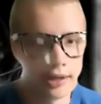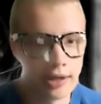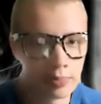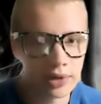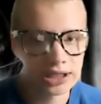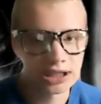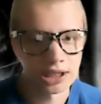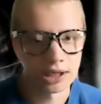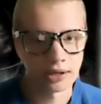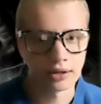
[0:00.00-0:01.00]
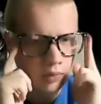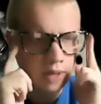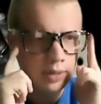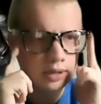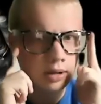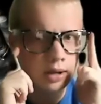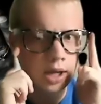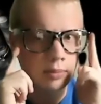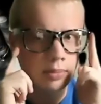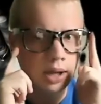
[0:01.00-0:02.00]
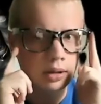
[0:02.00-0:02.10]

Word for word: Depression. What am I talking about?